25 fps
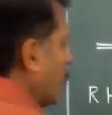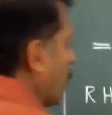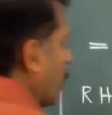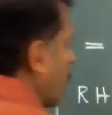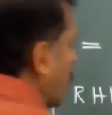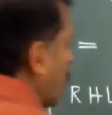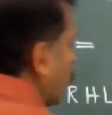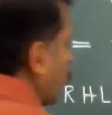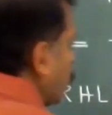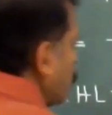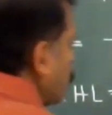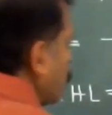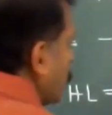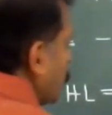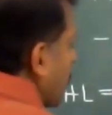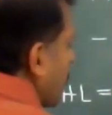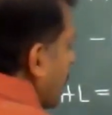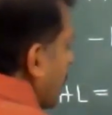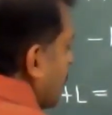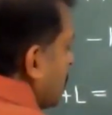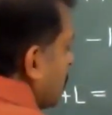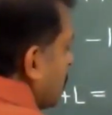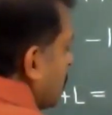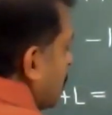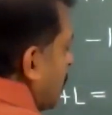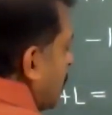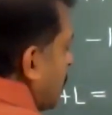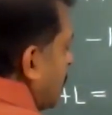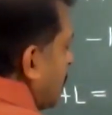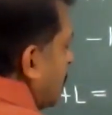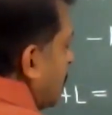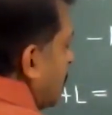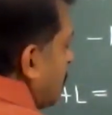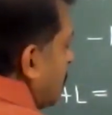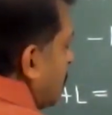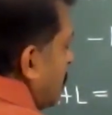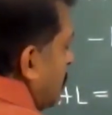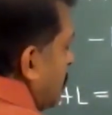How to
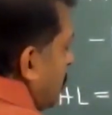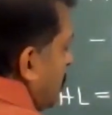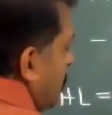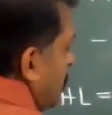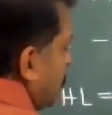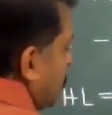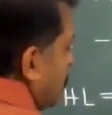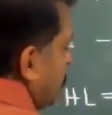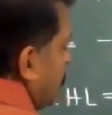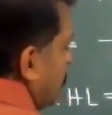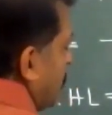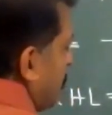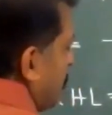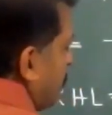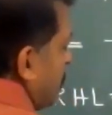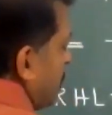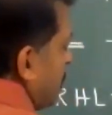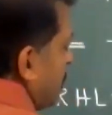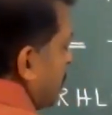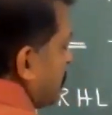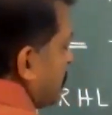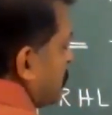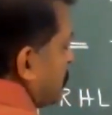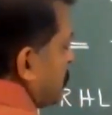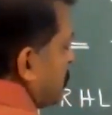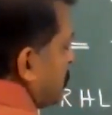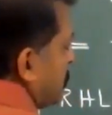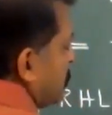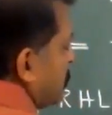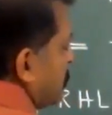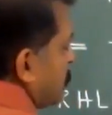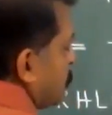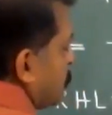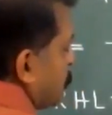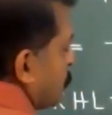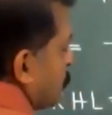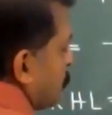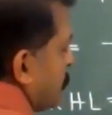calculate? This limit h
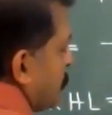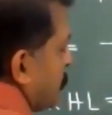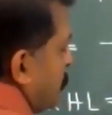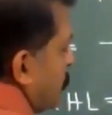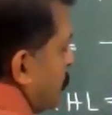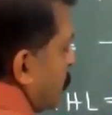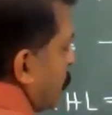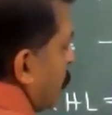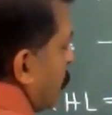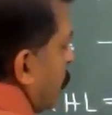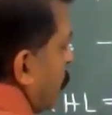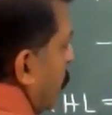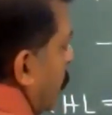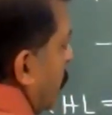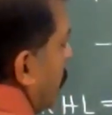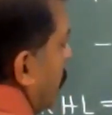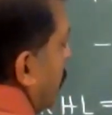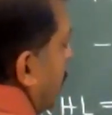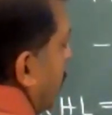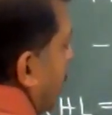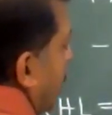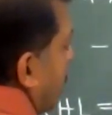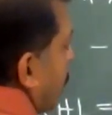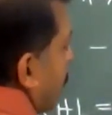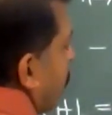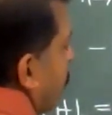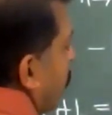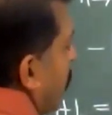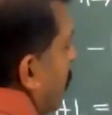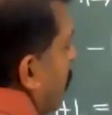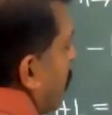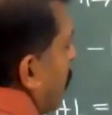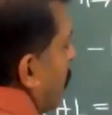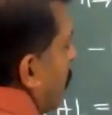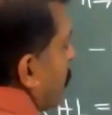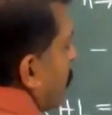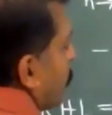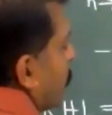tends to 0. F
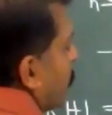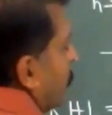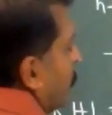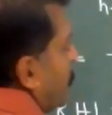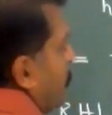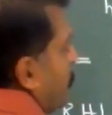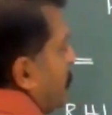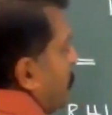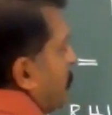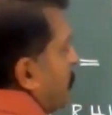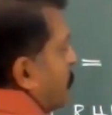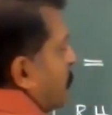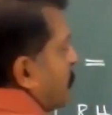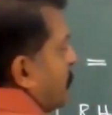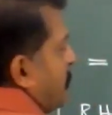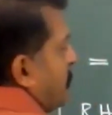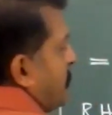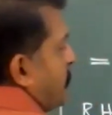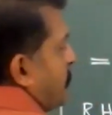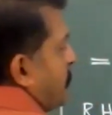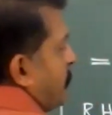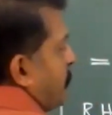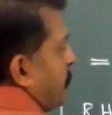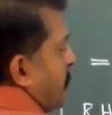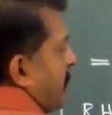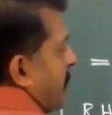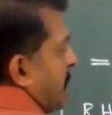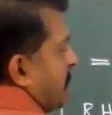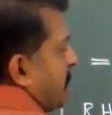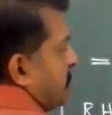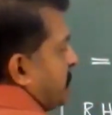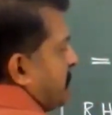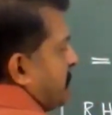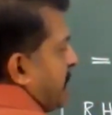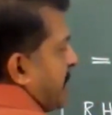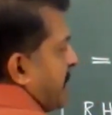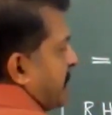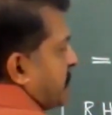of, you have to
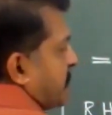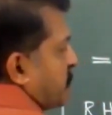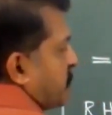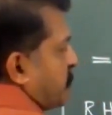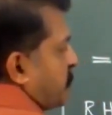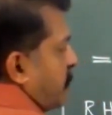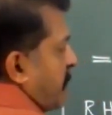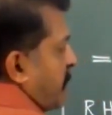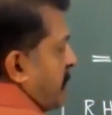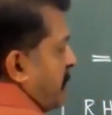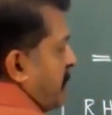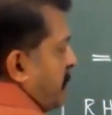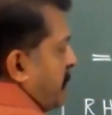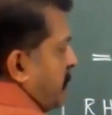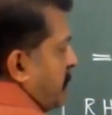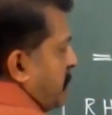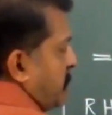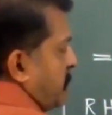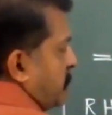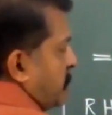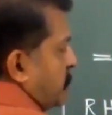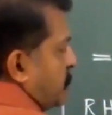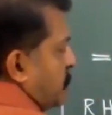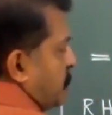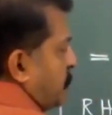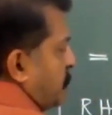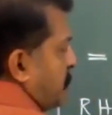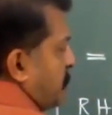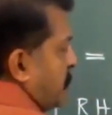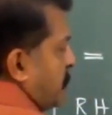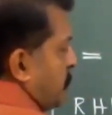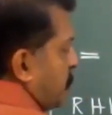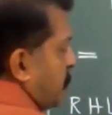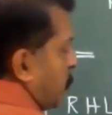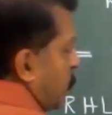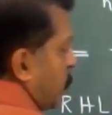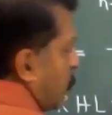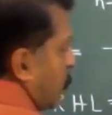replace x by
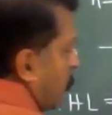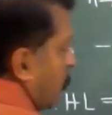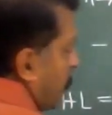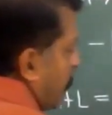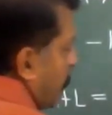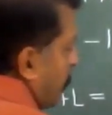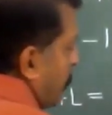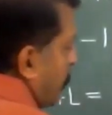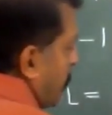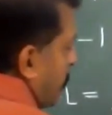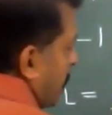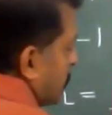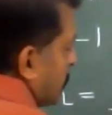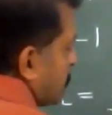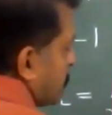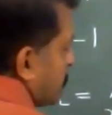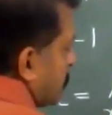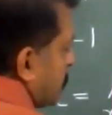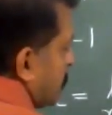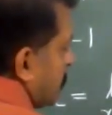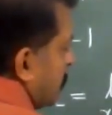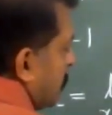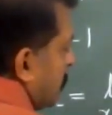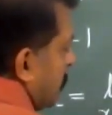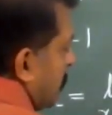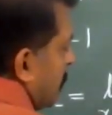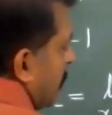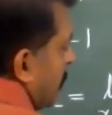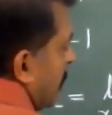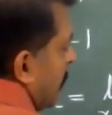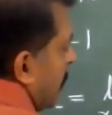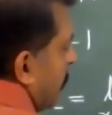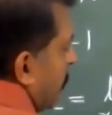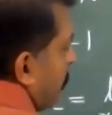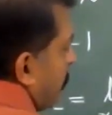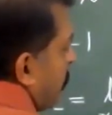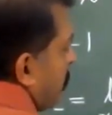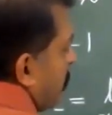0 plus
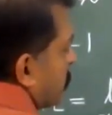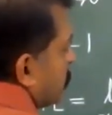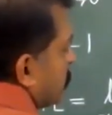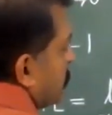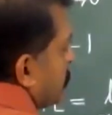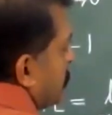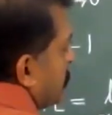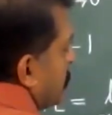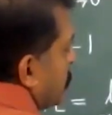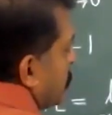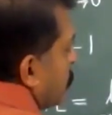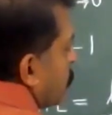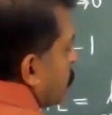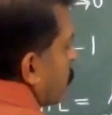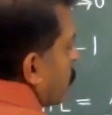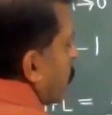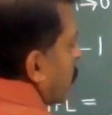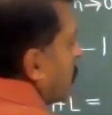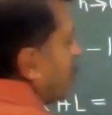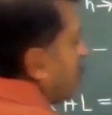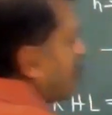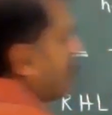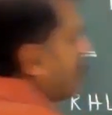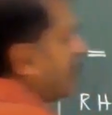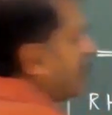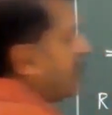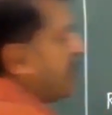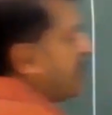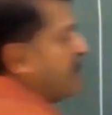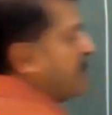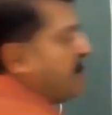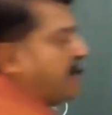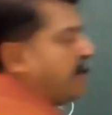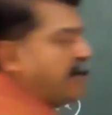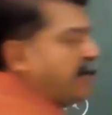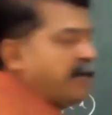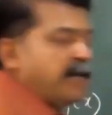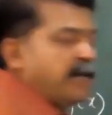a positive
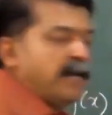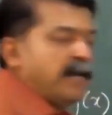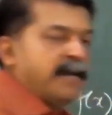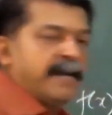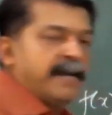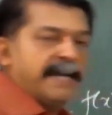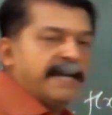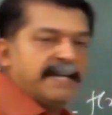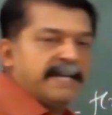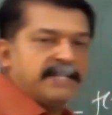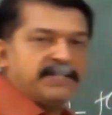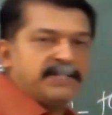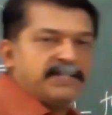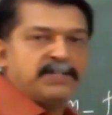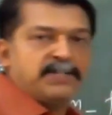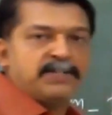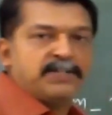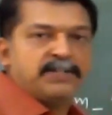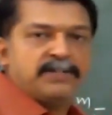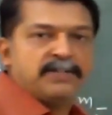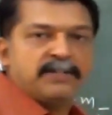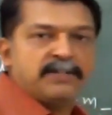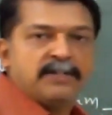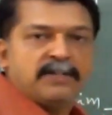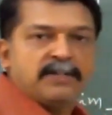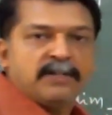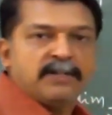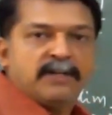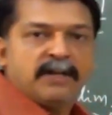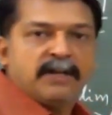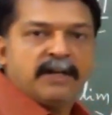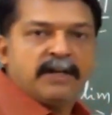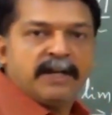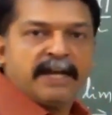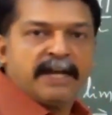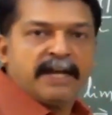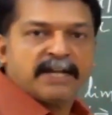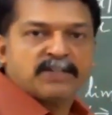quantity h.
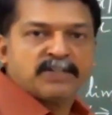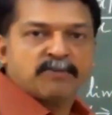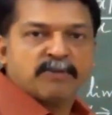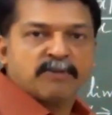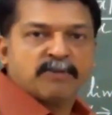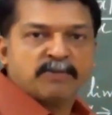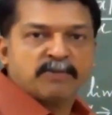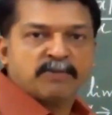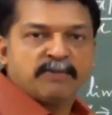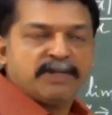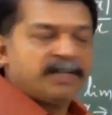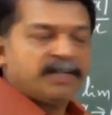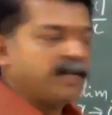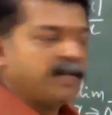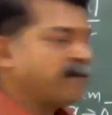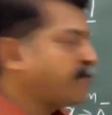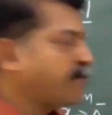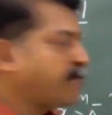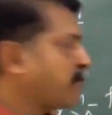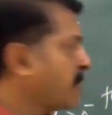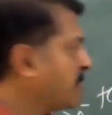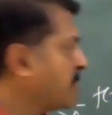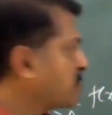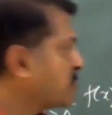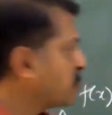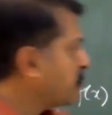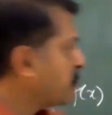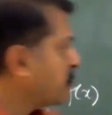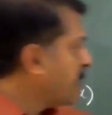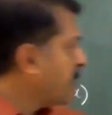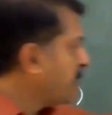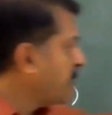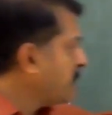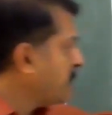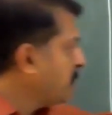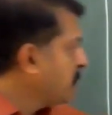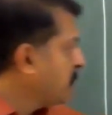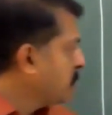X must be replaced
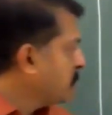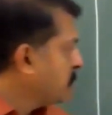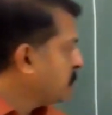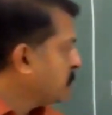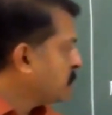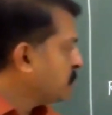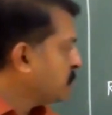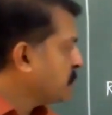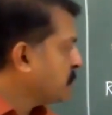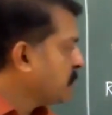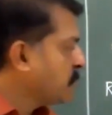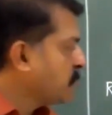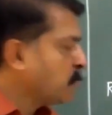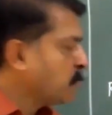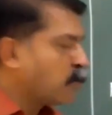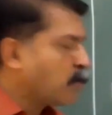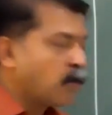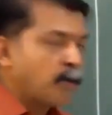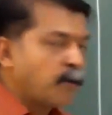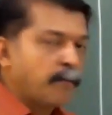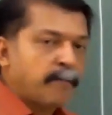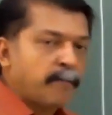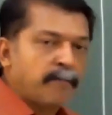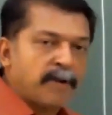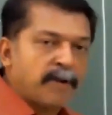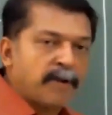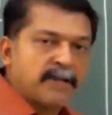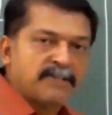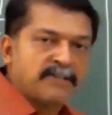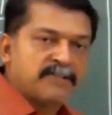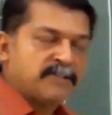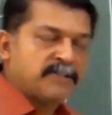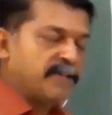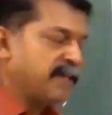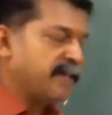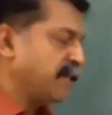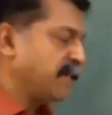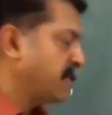by 0
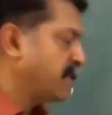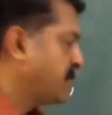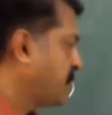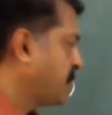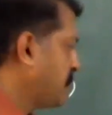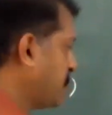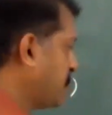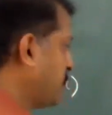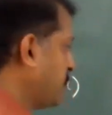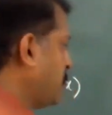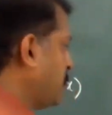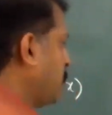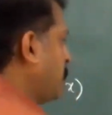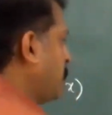plus h.